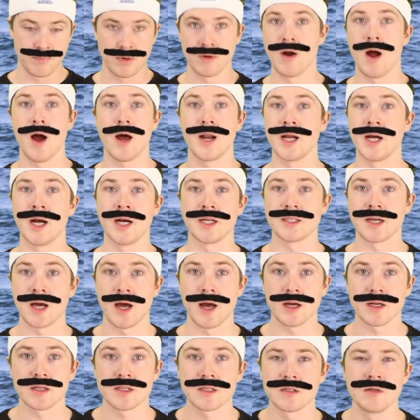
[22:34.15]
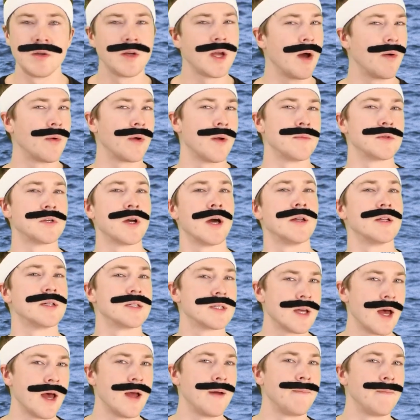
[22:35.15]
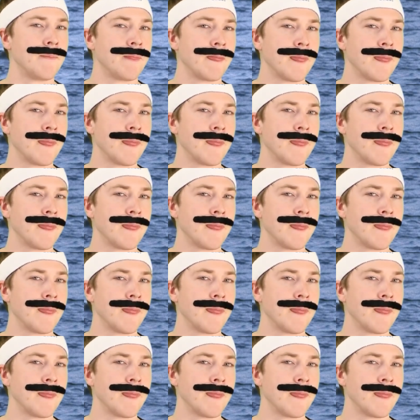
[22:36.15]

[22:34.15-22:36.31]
piranha attacks. You get what I'm trying to say.